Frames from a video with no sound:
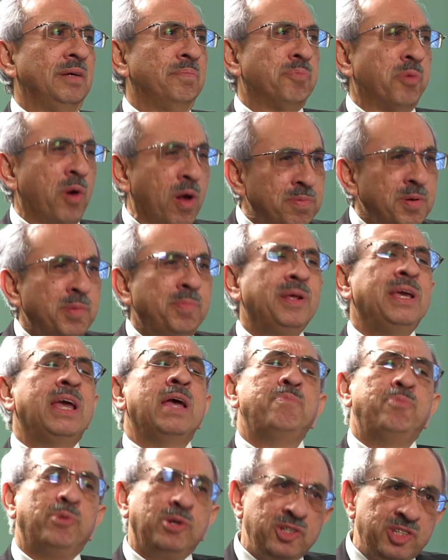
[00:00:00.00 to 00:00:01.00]
Probably
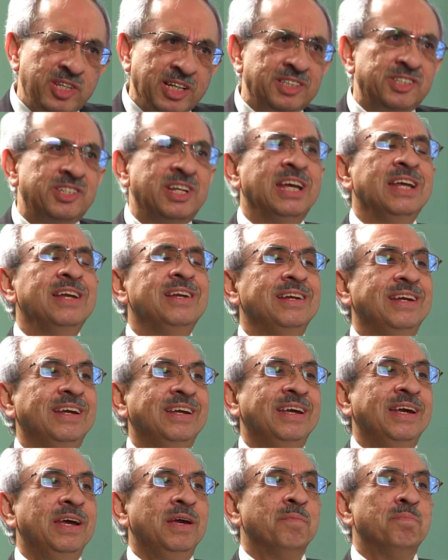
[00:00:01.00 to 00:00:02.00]
April 16,
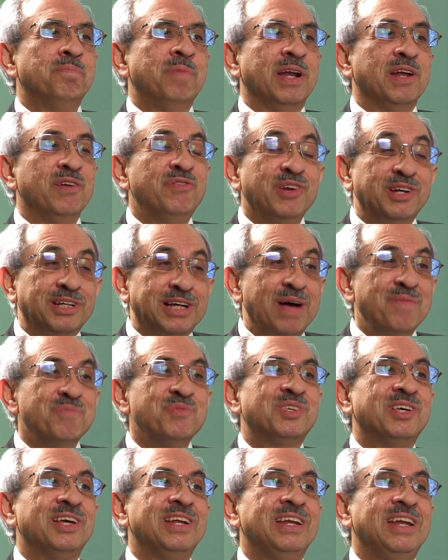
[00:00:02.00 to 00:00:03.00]
but if it
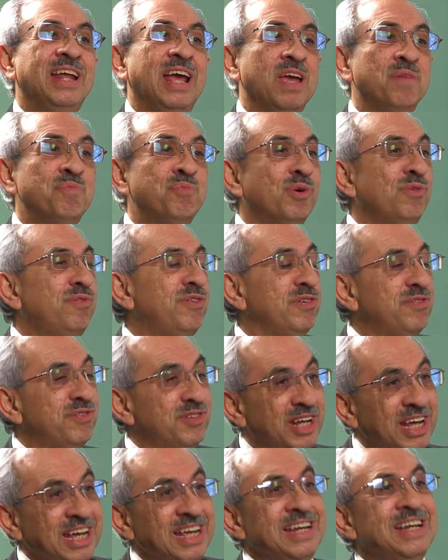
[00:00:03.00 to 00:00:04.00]
comes in April
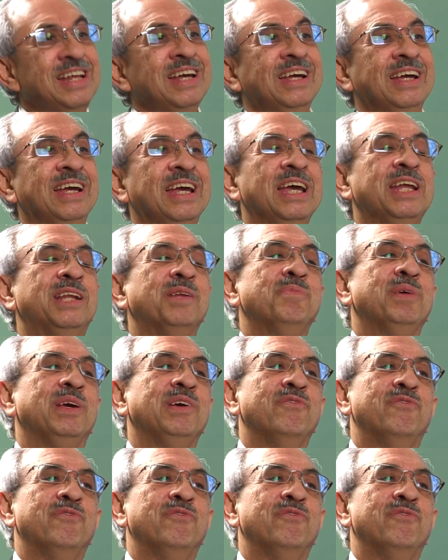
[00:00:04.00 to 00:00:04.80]
15, it'll be